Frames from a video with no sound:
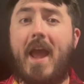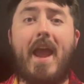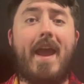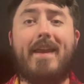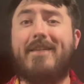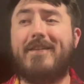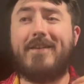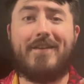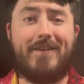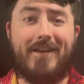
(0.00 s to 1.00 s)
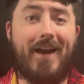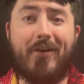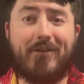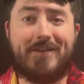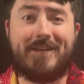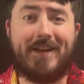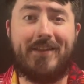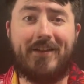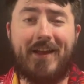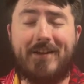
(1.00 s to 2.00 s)
And I already said it in
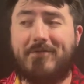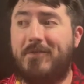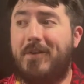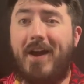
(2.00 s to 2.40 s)
the last review,